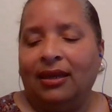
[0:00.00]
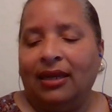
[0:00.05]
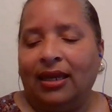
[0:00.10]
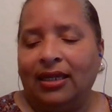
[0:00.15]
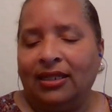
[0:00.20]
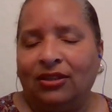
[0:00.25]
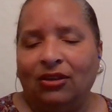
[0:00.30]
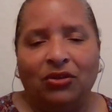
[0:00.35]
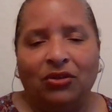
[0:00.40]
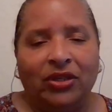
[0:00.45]

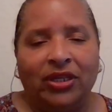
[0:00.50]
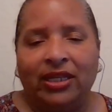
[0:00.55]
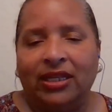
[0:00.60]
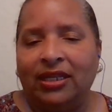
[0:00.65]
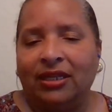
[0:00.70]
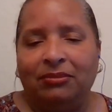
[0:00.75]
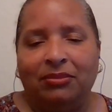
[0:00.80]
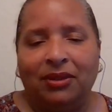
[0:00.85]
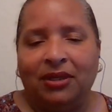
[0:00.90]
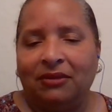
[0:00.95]
It's only an
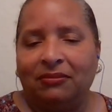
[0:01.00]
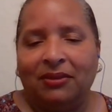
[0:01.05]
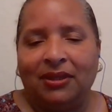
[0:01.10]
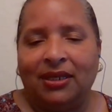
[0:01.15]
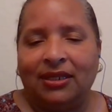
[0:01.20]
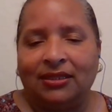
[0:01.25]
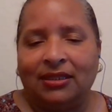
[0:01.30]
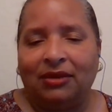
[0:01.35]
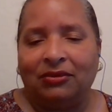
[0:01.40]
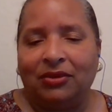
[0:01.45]
ebook
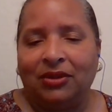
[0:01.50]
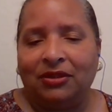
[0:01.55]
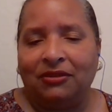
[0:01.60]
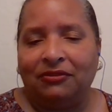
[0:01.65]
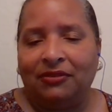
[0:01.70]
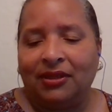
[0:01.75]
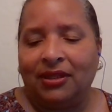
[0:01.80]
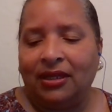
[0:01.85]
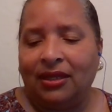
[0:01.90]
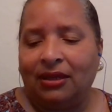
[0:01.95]
because I really
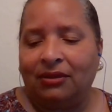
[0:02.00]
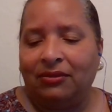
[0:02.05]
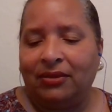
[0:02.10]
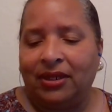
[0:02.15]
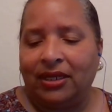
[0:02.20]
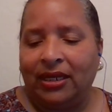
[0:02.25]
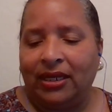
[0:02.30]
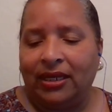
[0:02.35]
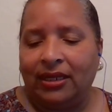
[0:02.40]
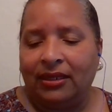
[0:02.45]
feel like I
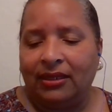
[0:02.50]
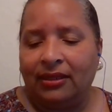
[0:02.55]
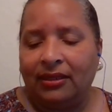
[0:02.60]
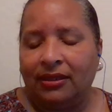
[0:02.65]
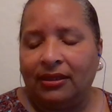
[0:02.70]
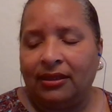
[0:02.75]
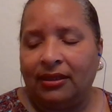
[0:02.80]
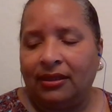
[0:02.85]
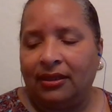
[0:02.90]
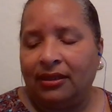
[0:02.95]
want to edit
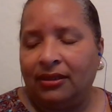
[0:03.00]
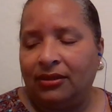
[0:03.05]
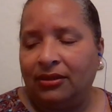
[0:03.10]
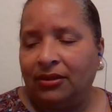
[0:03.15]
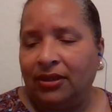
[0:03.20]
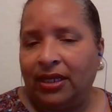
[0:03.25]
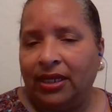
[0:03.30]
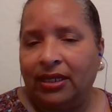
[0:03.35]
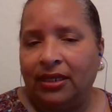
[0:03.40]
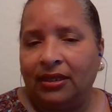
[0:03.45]
it, do
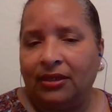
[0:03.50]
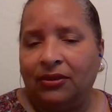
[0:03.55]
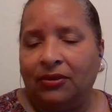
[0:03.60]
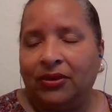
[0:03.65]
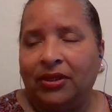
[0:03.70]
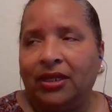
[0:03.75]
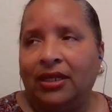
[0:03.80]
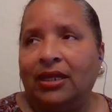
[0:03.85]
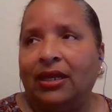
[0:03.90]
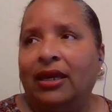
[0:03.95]
an edit on
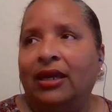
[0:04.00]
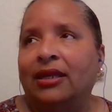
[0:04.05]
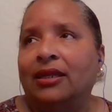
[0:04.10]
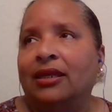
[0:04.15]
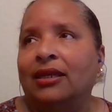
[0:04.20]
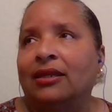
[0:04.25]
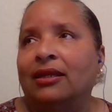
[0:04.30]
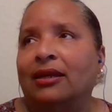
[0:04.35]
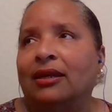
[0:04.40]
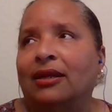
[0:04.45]
it. And
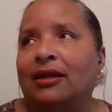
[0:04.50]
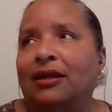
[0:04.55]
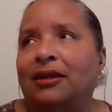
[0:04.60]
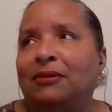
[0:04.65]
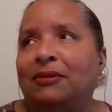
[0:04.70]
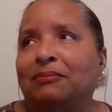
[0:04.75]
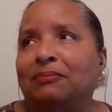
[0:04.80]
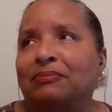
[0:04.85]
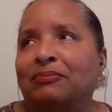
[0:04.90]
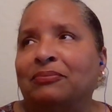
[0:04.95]
then
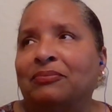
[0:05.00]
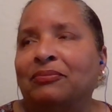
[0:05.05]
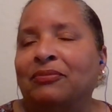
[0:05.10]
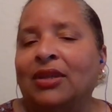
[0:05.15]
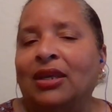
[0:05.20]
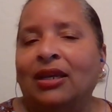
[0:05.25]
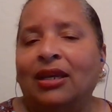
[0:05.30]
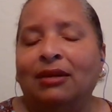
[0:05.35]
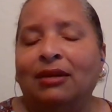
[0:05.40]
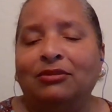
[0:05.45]
I'm
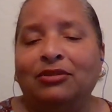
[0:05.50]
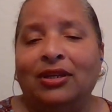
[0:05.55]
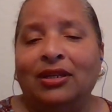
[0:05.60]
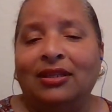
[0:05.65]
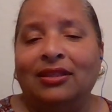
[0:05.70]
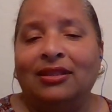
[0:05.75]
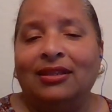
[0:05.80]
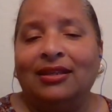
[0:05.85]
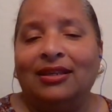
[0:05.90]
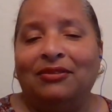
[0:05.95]
trying to
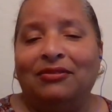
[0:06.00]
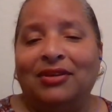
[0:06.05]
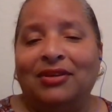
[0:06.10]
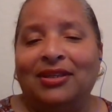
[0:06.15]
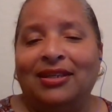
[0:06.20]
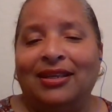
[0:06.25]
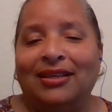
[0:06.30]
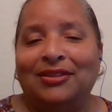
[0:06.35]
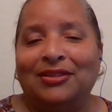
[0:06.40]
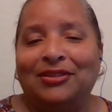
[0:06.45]
think of
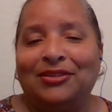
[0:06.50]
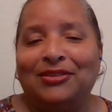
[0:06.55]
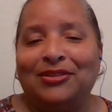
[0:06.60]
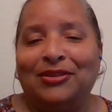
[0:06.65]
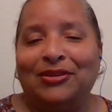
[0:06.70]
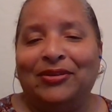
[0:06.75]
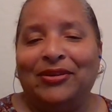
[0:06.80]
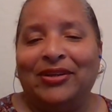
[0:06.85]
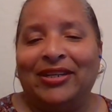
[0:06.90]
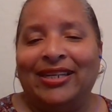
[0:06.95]
another
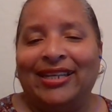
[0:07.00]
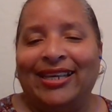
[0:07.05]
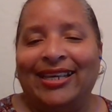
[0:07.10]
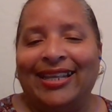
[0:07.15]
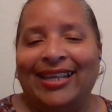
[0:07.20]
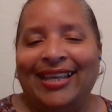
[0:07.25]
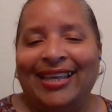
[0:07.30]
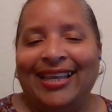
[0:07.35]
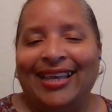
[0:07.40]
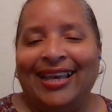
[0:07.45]
story that
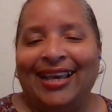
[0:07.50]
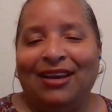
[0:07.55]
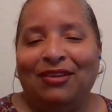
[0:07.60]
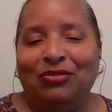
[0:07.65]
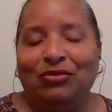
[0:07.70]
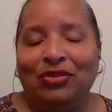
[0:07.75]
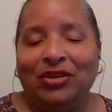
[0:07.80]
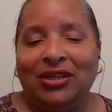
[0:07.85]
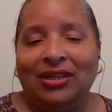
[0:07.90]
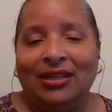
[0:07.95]
I've
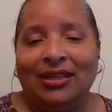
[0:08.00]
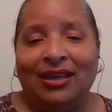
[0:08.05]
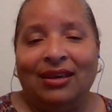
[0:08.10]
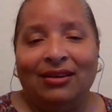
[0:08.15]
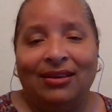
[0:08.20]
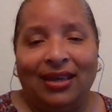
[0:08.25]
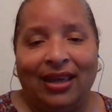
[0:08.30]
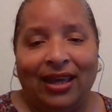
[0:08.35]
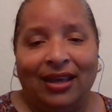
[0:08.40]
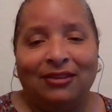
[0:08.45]
written that
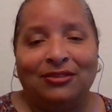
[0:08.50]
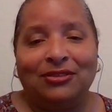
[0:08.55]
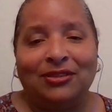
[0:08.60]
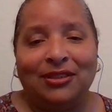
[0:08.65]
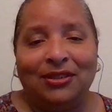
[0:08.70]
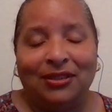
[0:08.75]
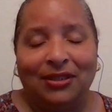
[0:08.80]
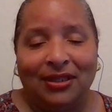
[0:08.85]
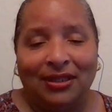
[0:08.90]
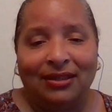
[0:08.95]

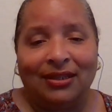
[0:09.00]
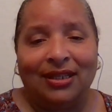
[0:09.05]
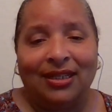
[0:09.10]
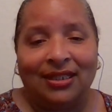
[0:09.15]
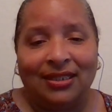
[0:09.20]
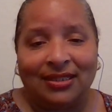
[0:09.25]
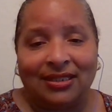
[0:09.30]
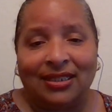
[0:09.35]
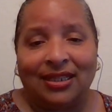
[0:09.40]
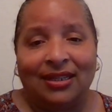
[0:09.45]
actually
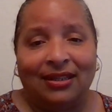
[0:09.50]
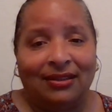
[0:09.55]
is,